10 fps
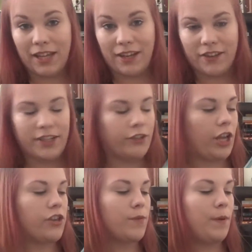another Neil
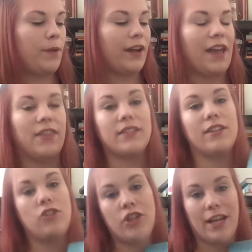Shusterman book, and this
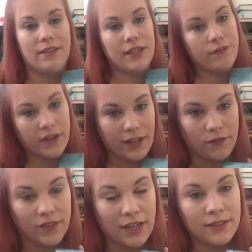is Chasing
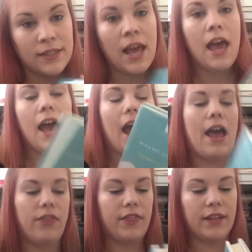Forgiveness.
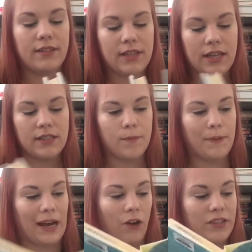And this is
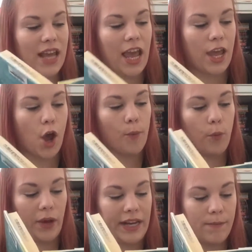about a
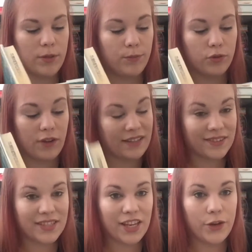boy named
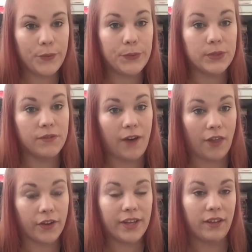Preston whose
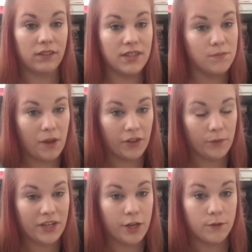father killed his
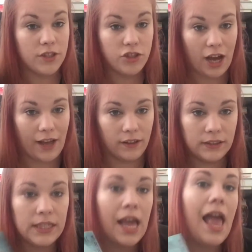mother when he was a
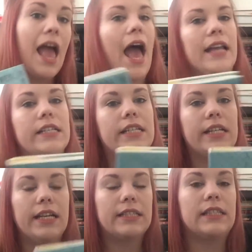child, and
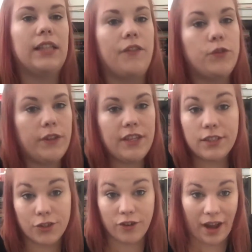he has lived with
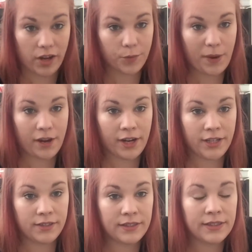his
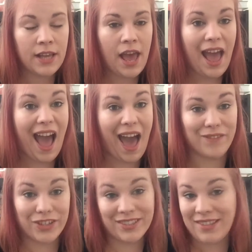grandparents
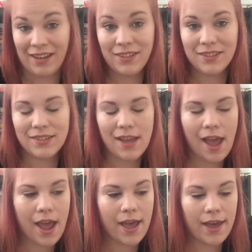ever since.
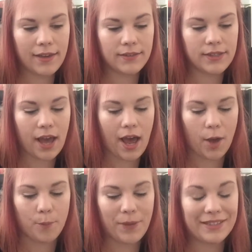And
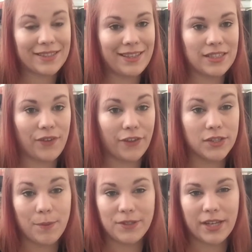basically his father
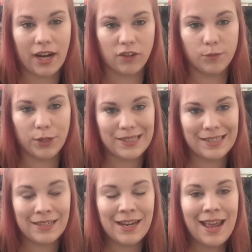is about to get out of
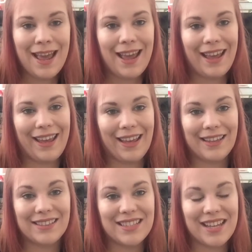prison,
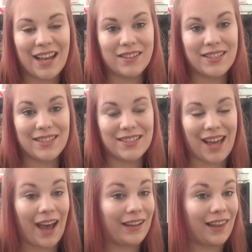and he has to
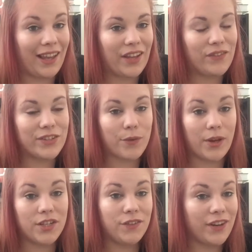decide like if he's
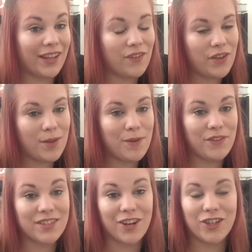going to forgive him,
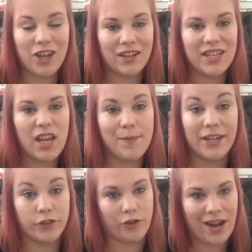if he's going to talk to him,
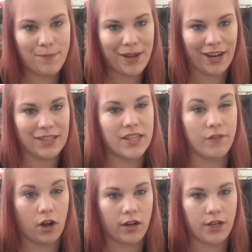and his grandparents
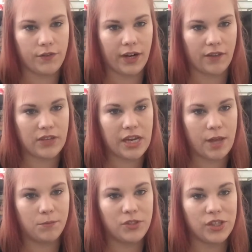have already forgiven
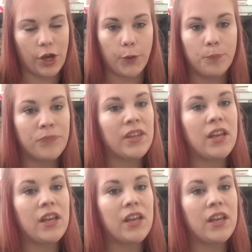him. So